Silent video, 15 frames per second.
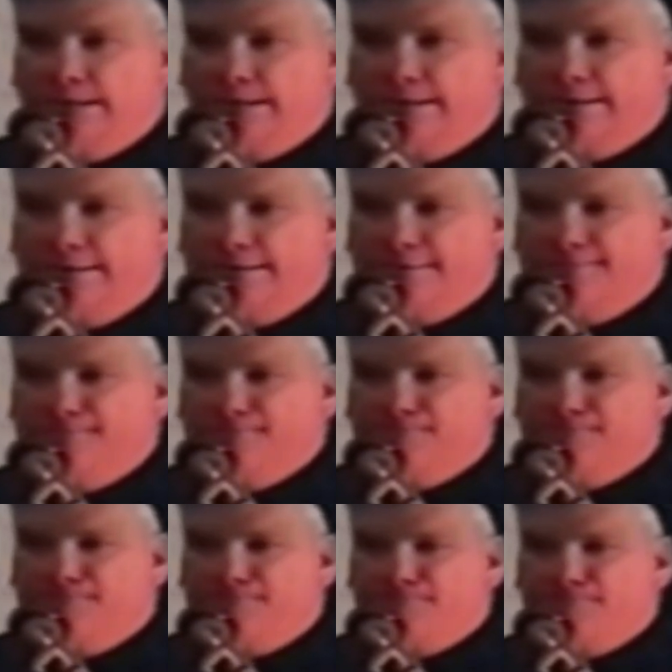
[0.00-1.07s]

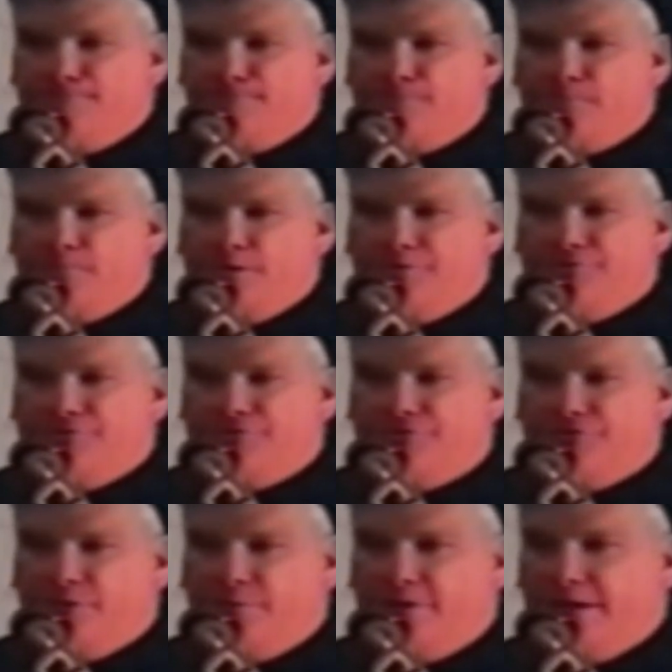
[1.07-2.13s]
Um, there's
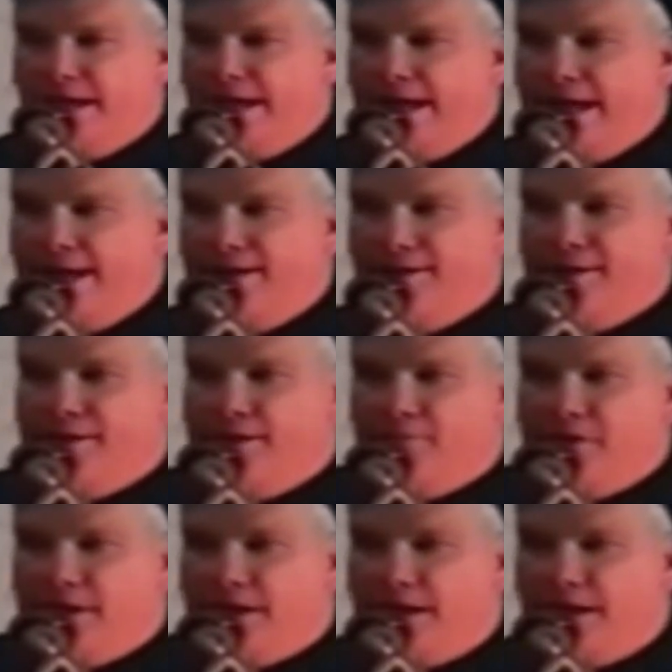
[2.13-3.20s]
some in Canada.
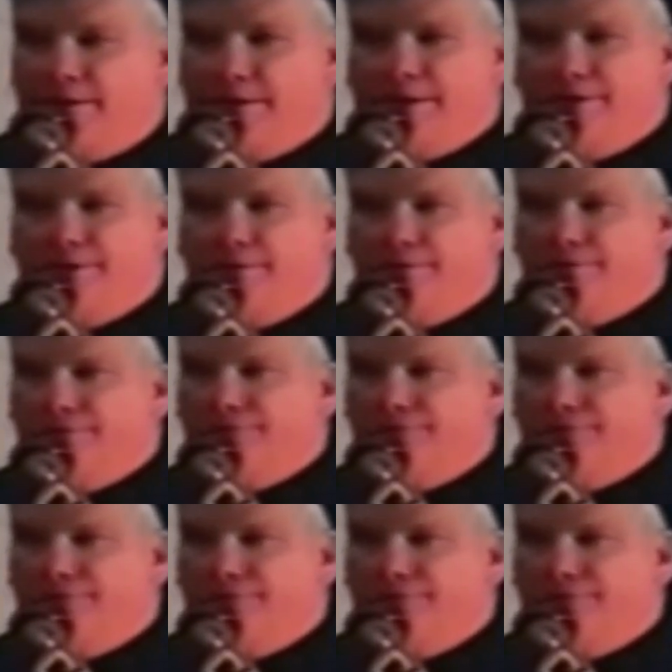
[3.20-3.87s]
I'm not counting